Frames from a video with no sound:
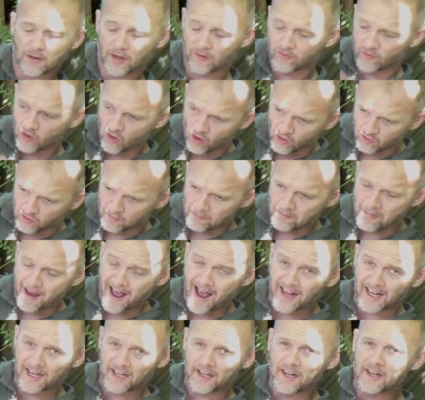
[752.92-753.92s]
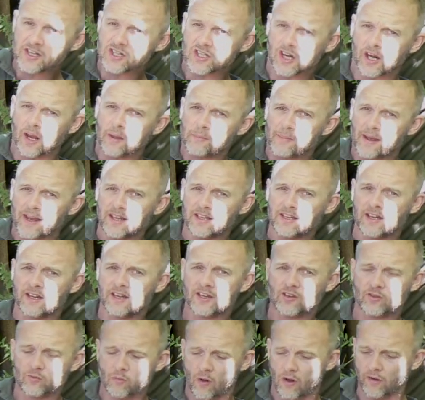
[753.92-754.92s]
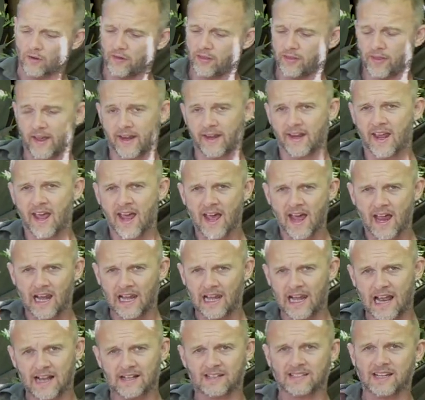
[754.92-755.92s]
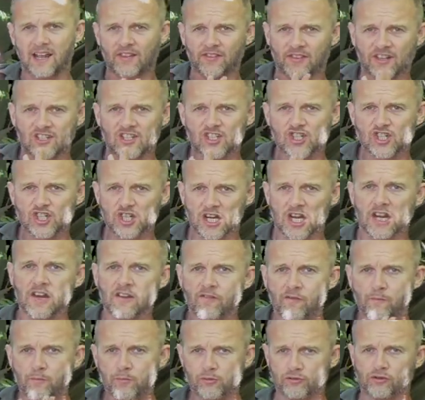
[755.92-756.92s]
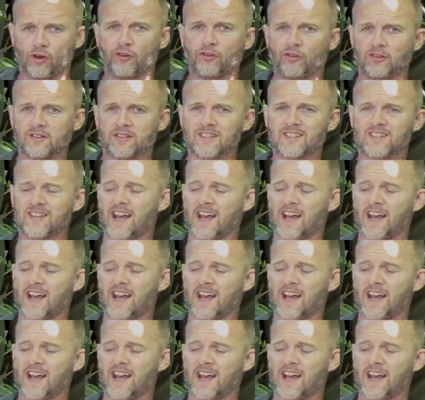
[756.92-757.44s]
but of course my initial opinion is one thing. Let's get the chief product